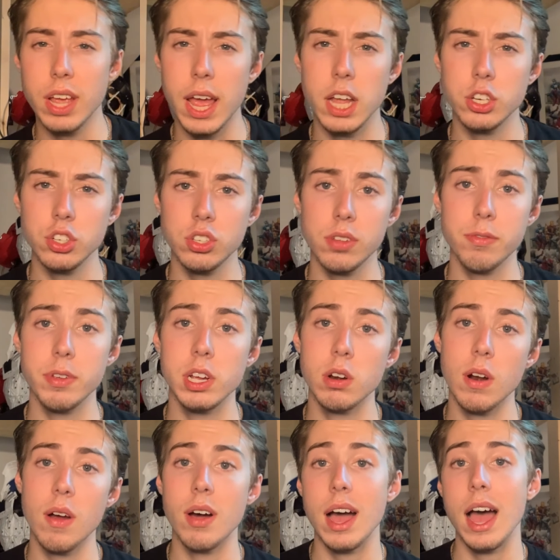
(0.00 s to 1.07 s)
and just to
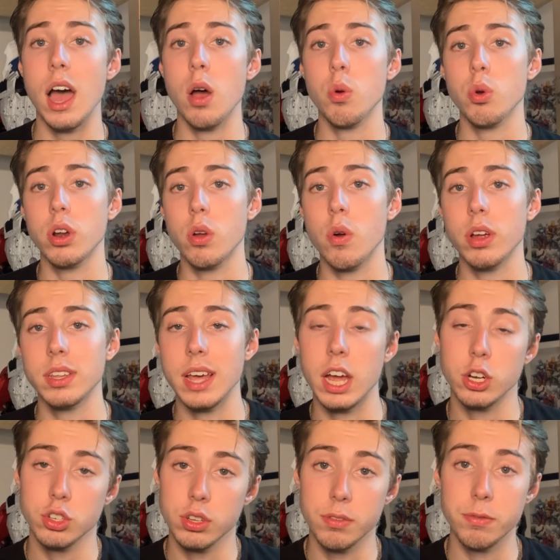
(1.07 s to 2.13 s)
figure out how we're going to
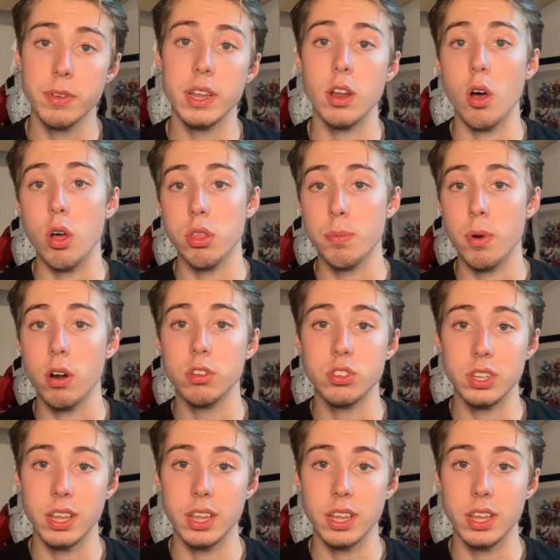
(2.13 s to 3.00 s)
actually fit all the parts